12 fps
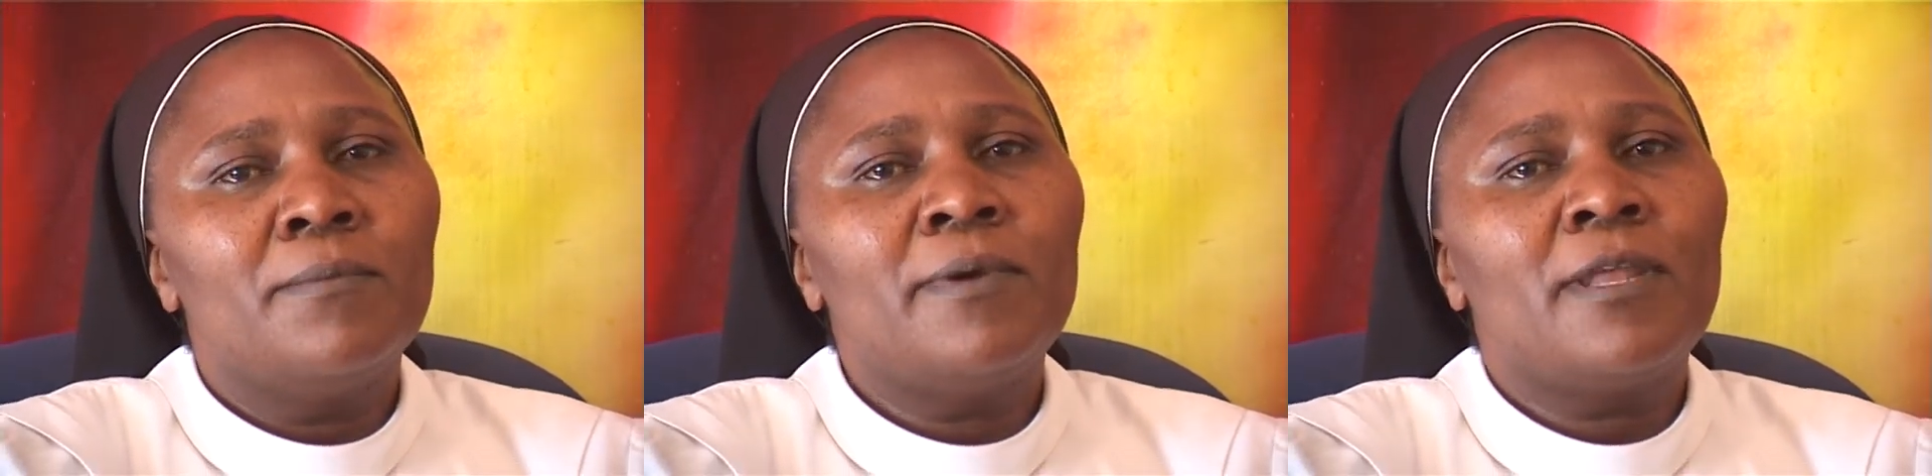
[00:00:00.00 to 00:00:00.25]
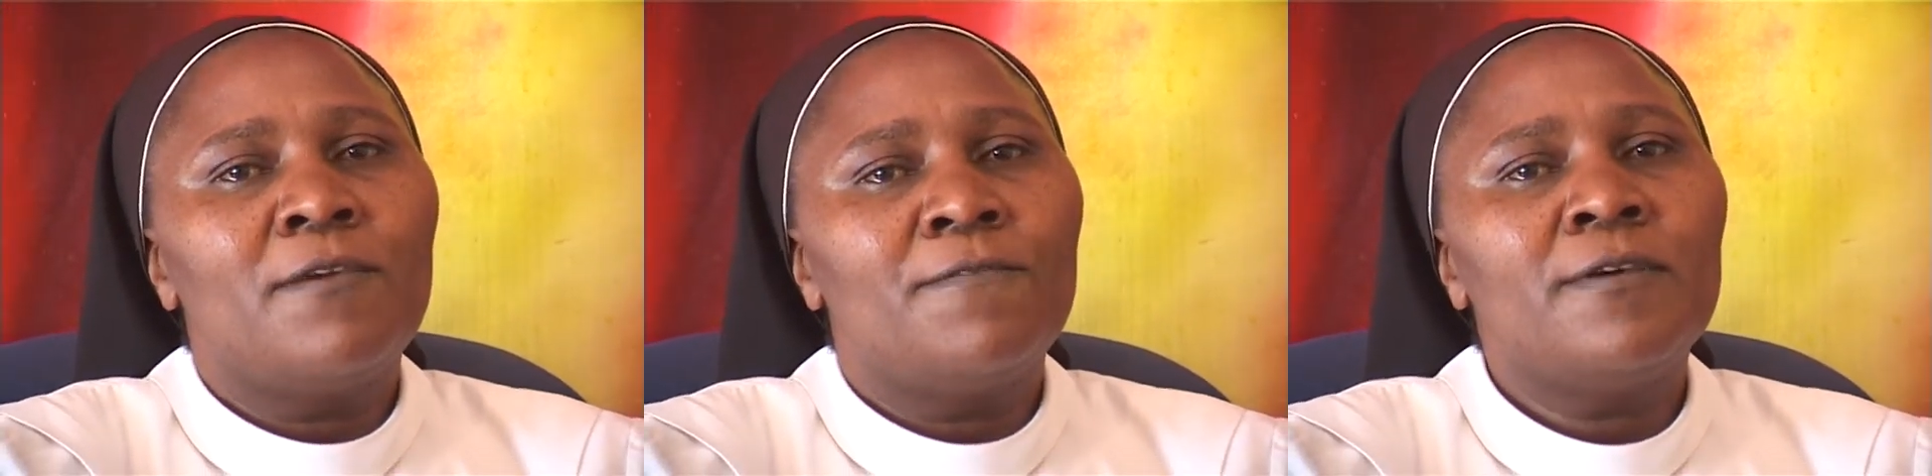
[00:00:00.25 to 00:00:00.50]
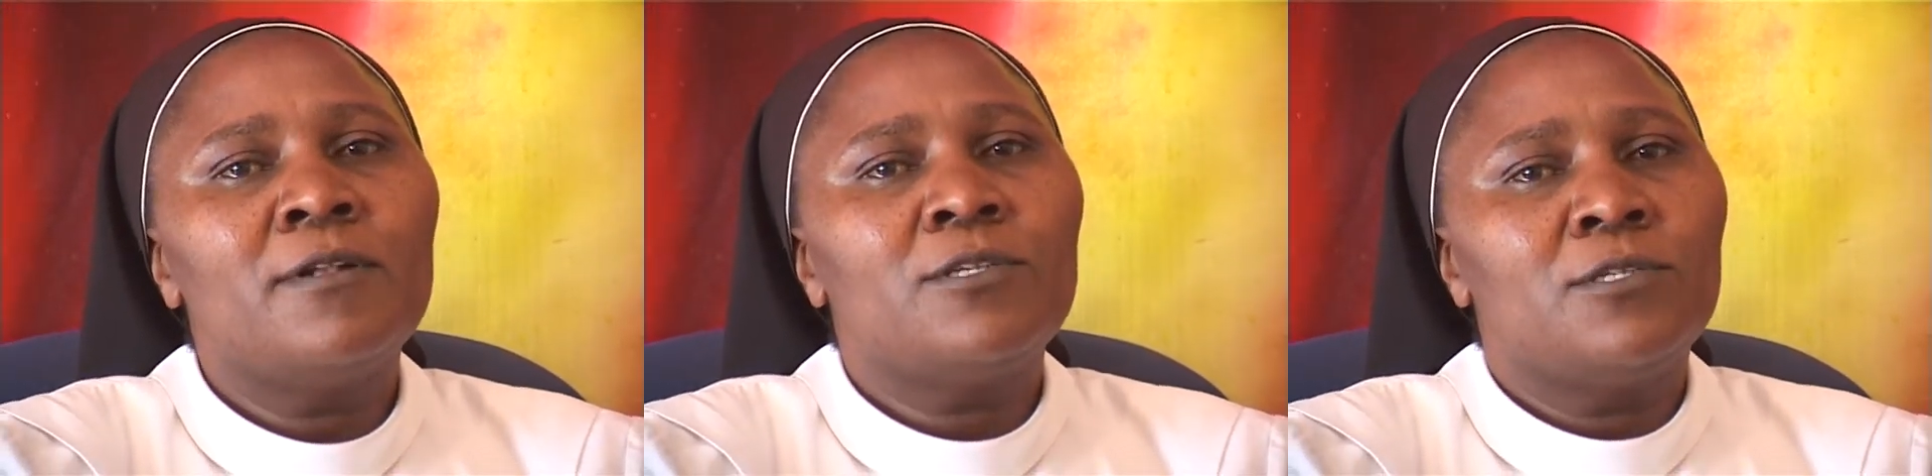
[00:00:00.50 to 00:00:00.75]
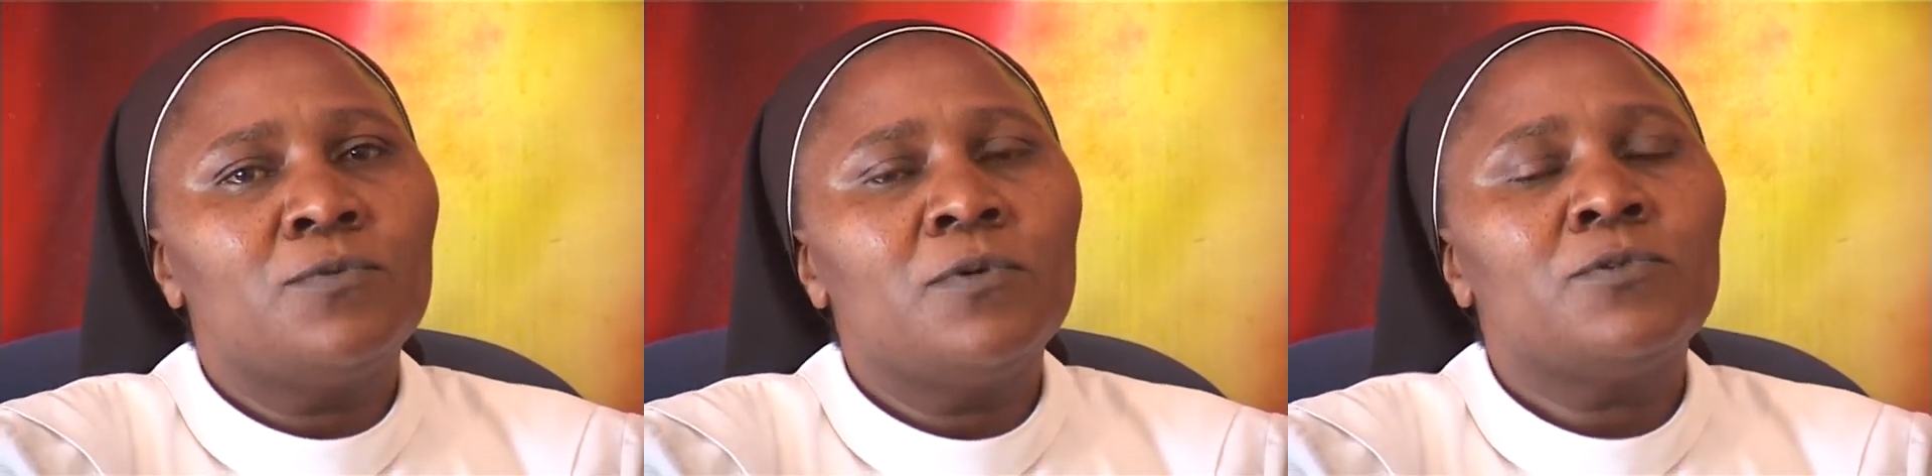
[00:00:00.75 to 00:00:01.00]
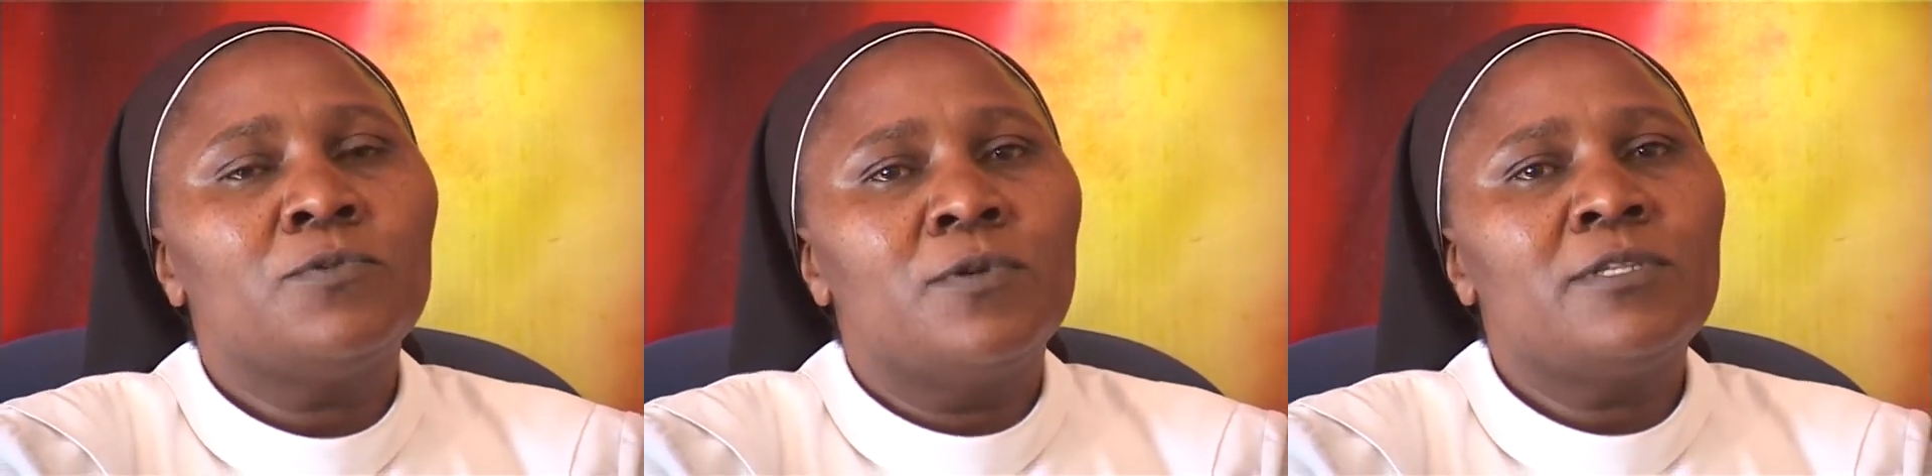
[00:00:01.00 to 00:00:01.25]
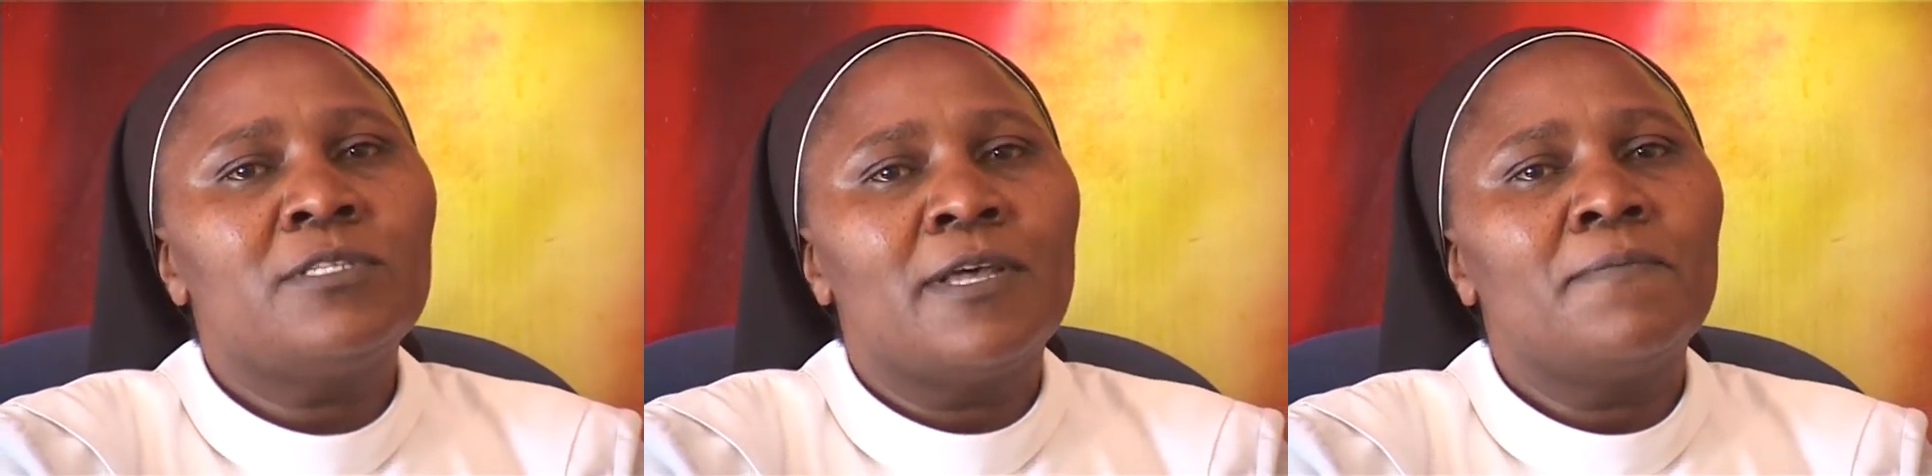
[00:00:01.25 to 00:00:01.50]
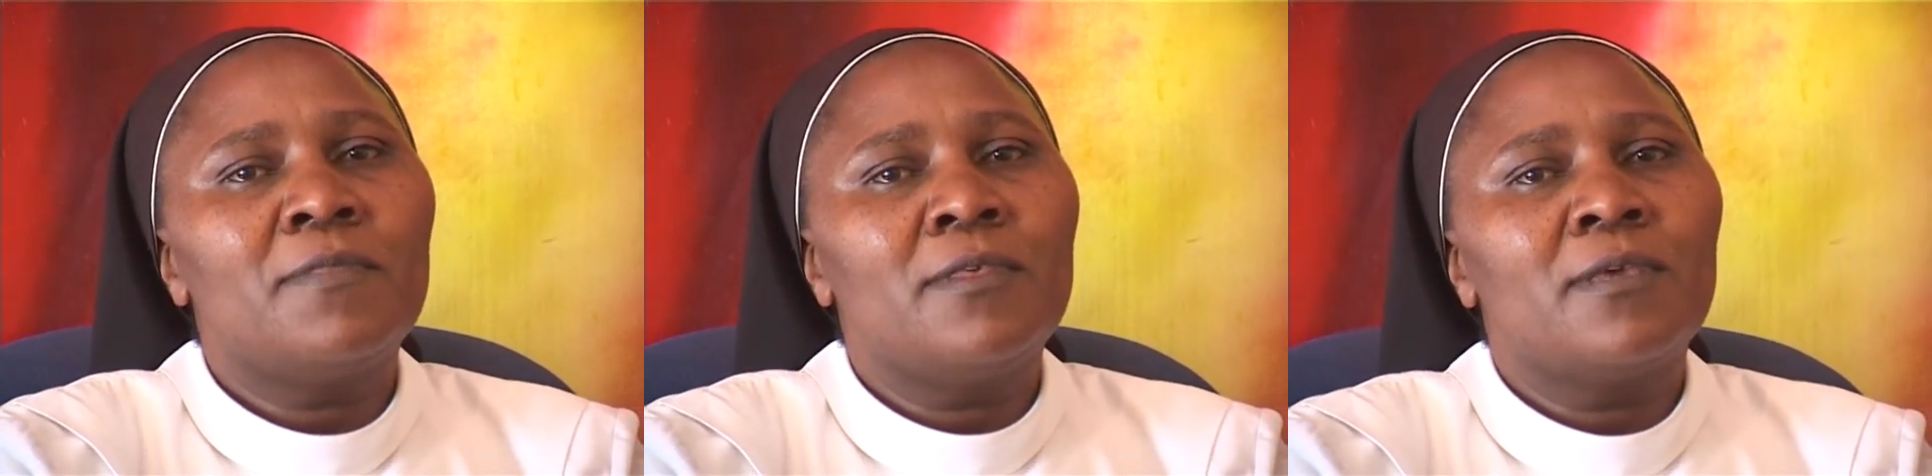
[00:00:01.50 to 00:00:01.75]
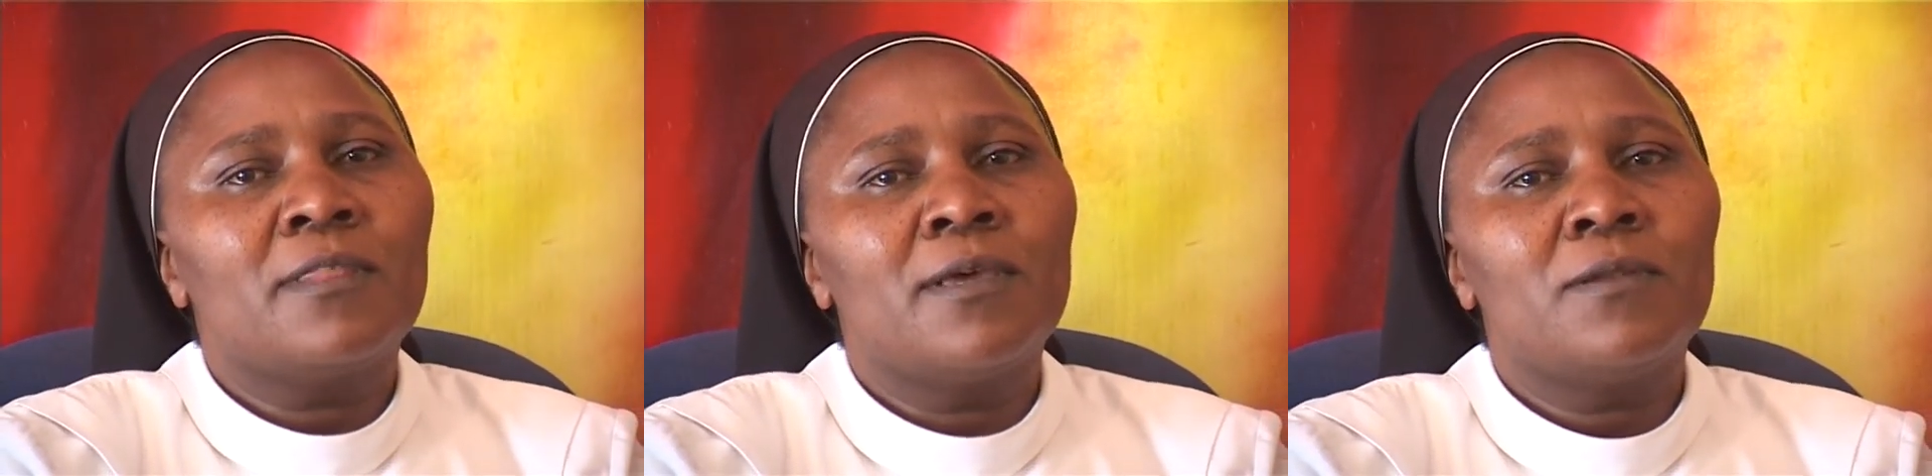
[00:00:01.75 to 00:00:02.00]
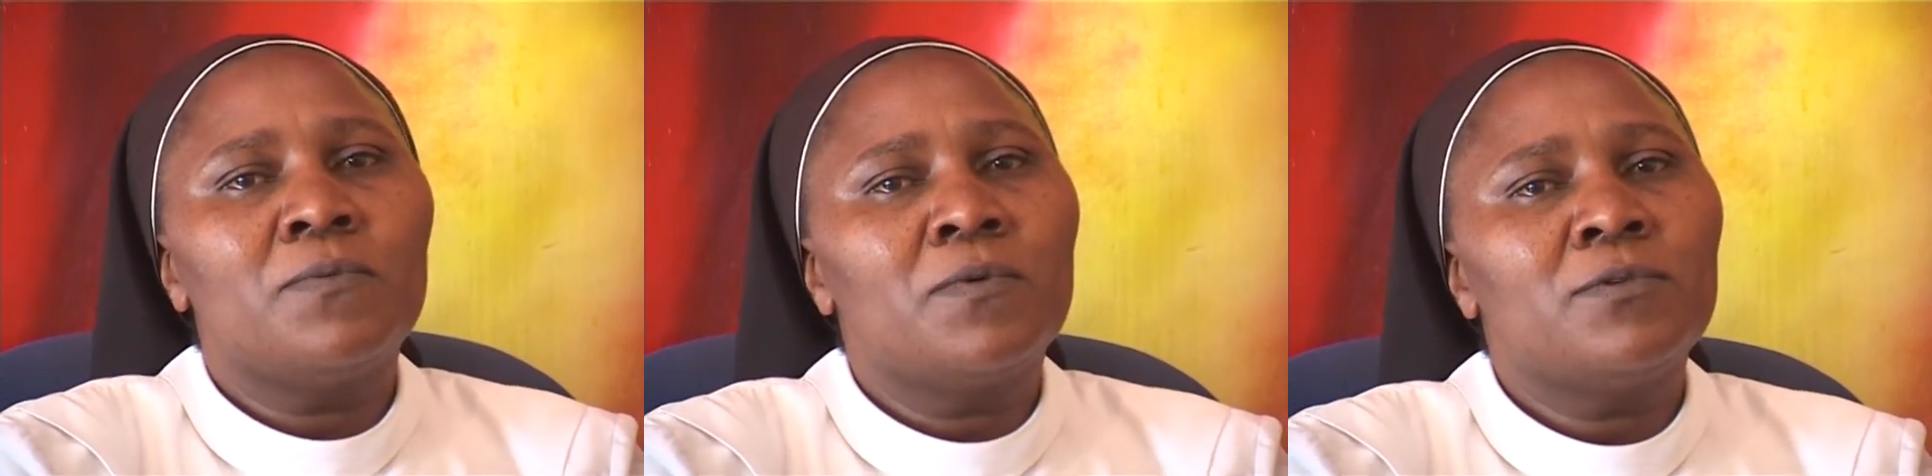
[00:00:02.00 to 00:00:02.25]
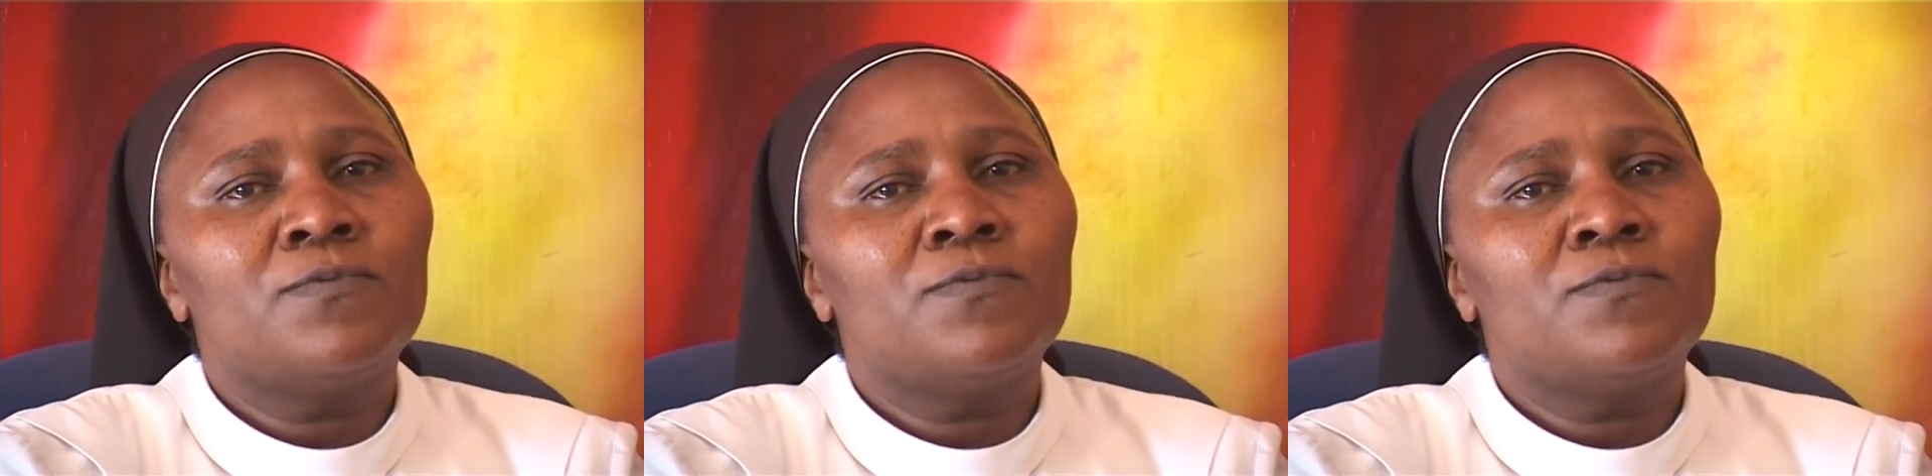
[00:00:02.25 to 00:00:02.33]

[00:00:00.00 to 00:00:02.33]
But I felt it was not something that was